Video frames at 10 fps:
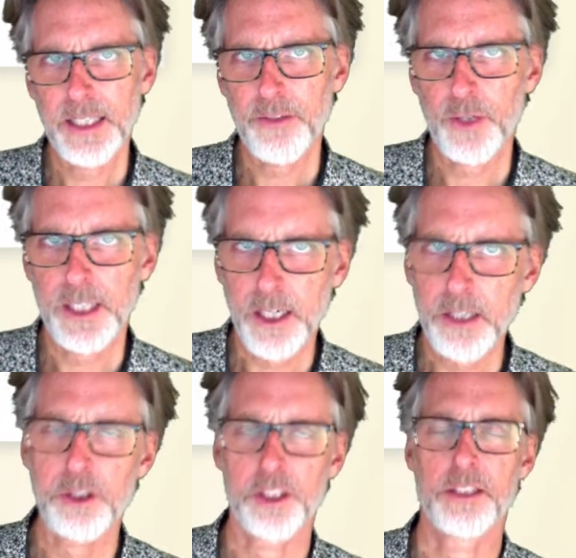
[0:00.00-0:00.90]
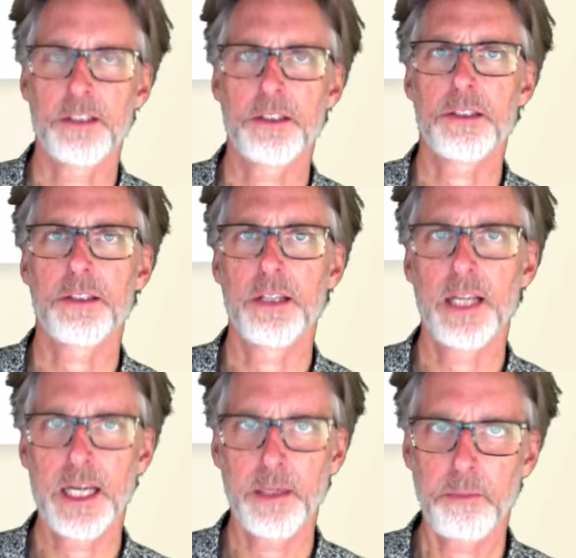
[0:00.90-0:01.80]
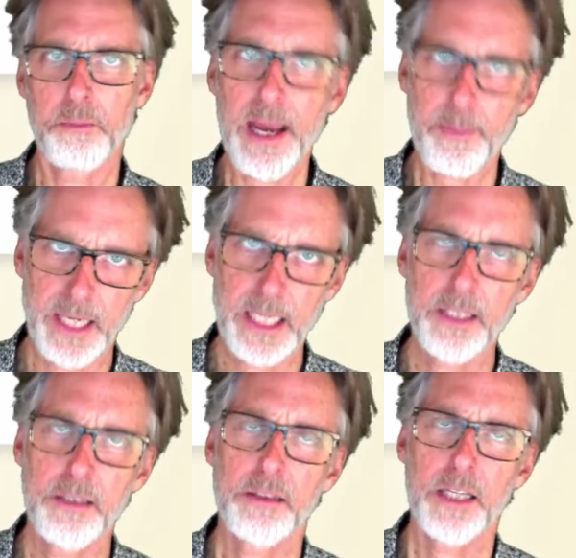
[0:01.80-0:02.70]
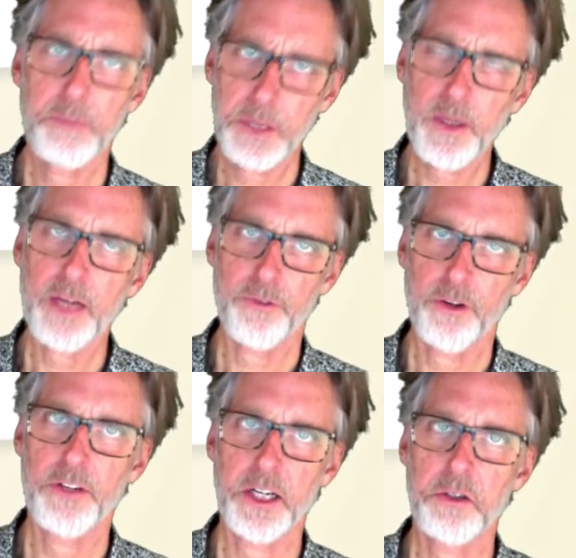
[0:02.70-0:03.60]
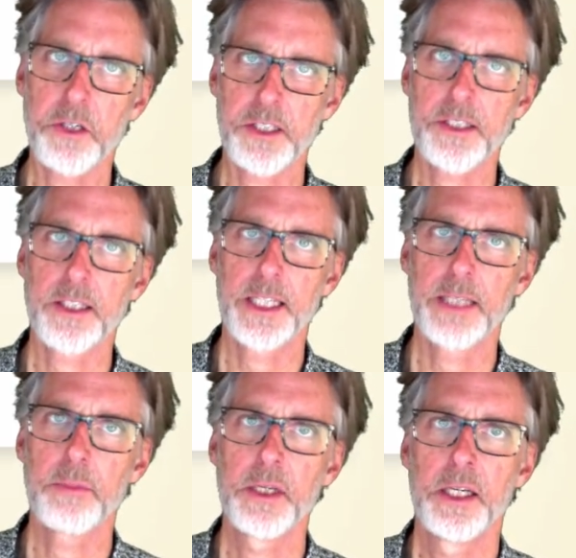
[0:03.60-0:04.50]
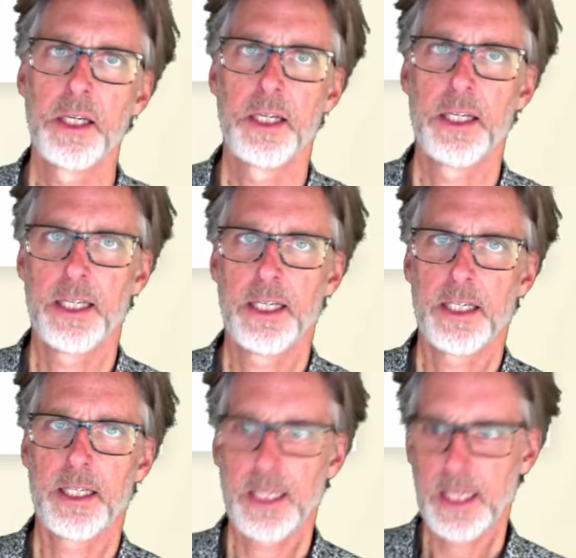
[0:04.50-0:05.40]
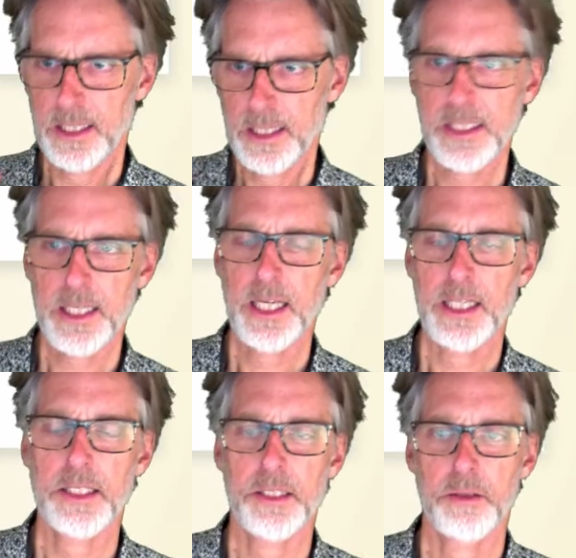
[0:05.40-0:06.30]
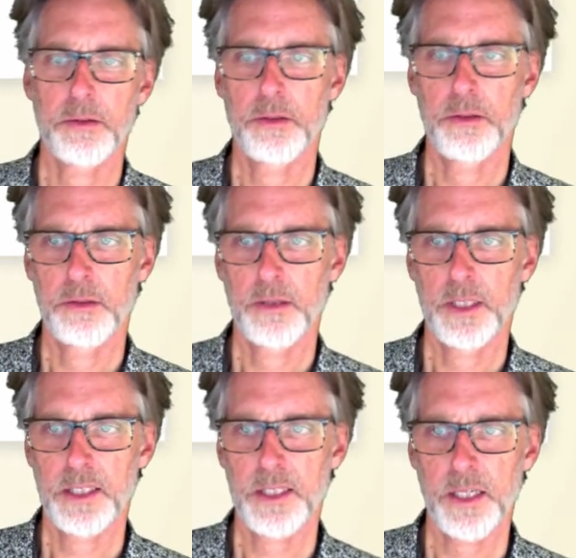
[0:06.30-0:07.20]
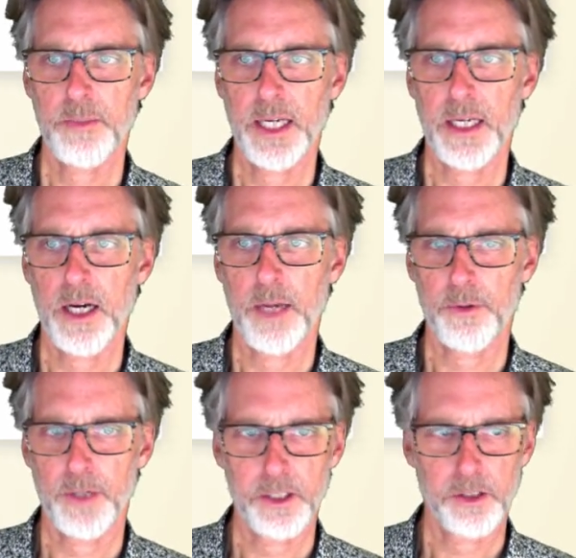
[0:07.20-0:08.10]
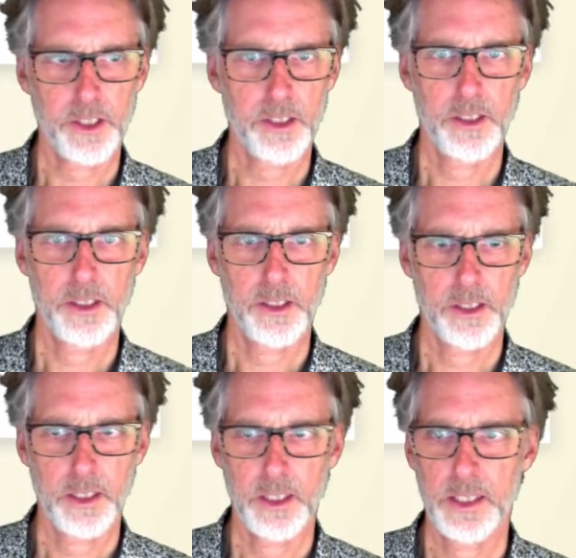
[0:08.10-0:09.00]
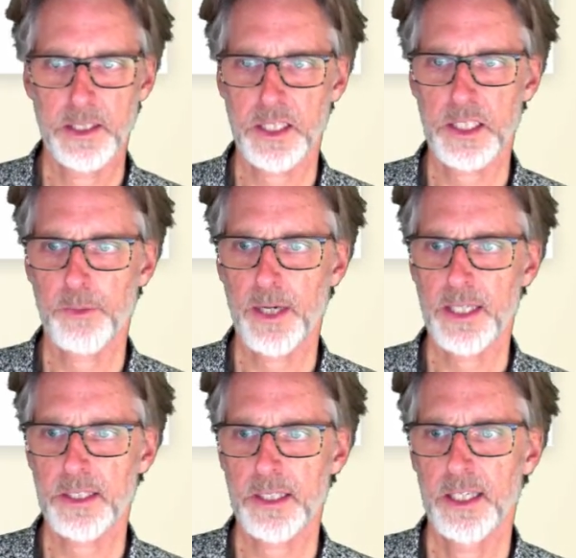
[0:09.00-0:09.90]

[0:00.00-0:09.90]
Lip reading: of reductions and mapping have been around for a very long time. In this case, the summing operation is expressed